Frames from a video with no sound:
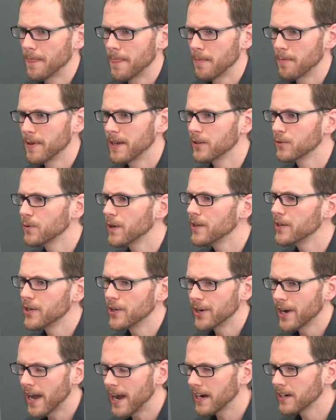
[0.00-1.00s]
because whether
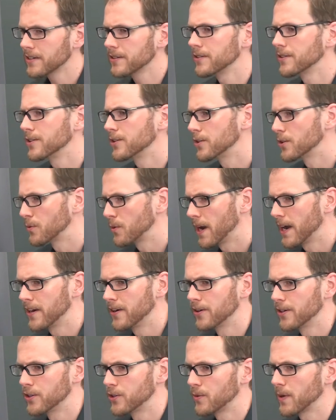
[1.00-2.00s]
you're an actor, you're a
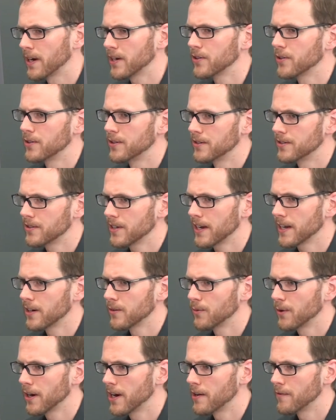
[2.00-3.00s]
writer, a director, a
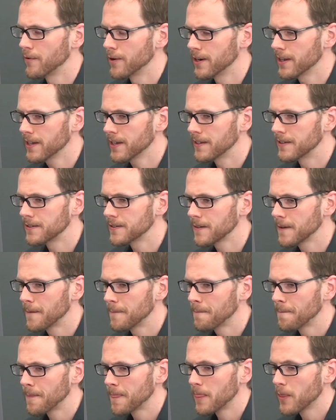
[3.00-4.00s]
designer, whatever it is,
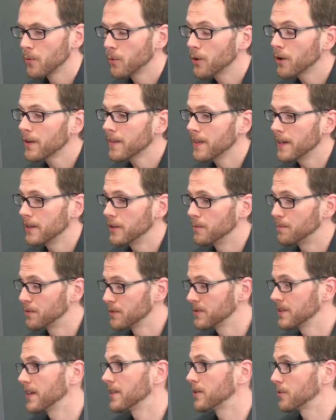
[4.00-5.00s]
the work that you
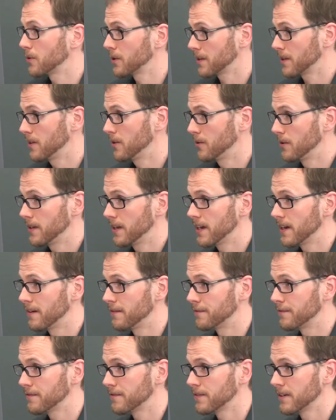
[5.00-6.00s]
present, the work that you
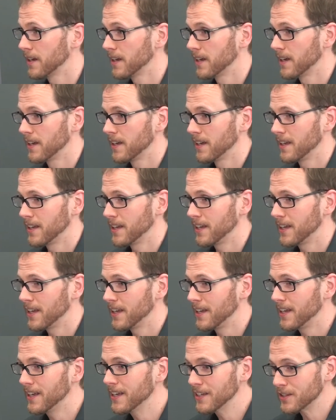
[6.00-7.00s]
give
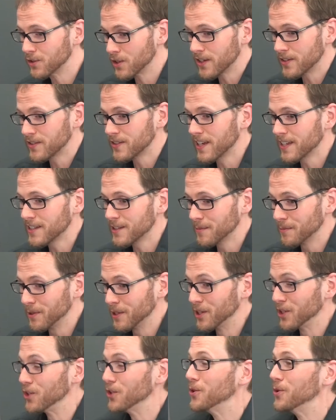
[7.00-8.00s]
is
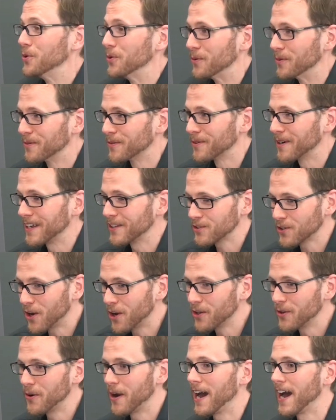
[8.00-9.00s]
ostensibly you, right? It's
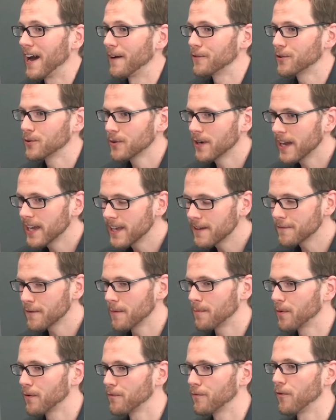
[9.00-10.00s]
all you have. So when I give
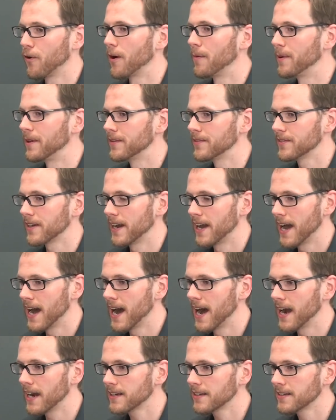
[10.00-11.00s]
a performance, I
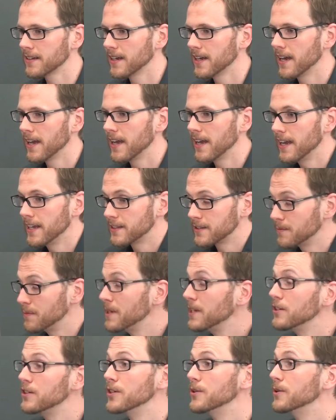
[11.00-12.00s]
act, it's
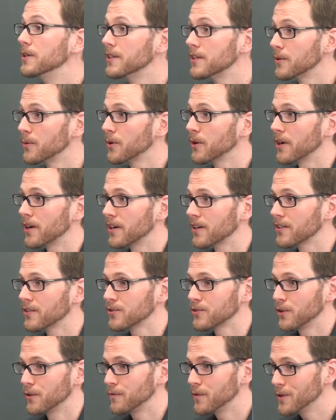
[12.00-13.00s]
me doing the work.
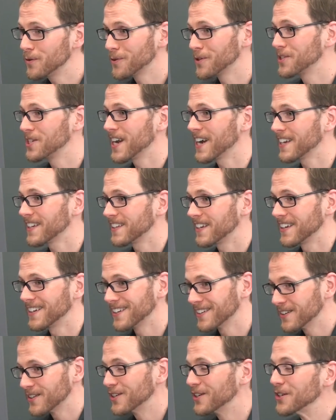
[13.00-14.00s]
So if you reject it,
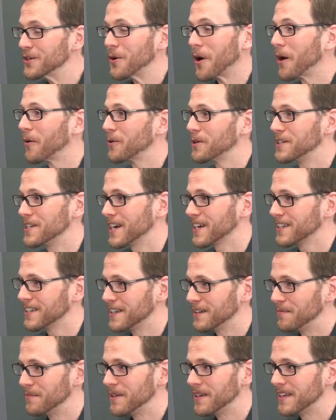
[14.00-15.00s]
you are
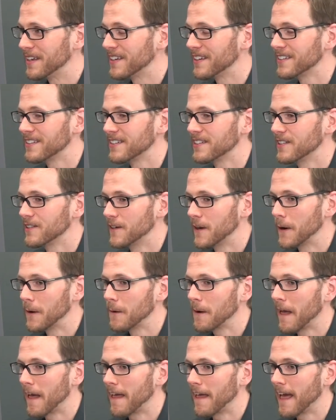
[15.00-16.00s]
rejecting me, you
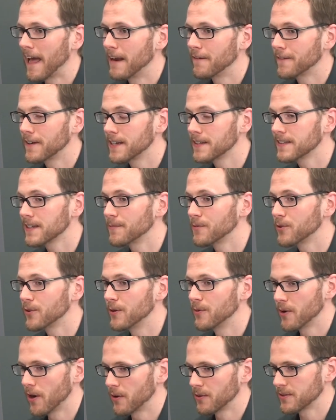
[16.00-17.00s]
know? And, and to some
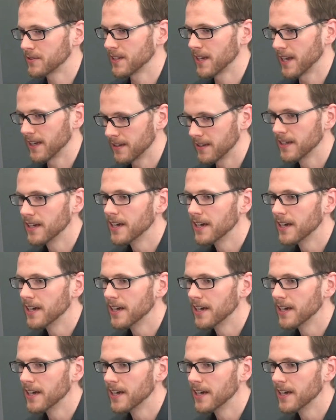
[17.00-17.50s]
degree, we always say,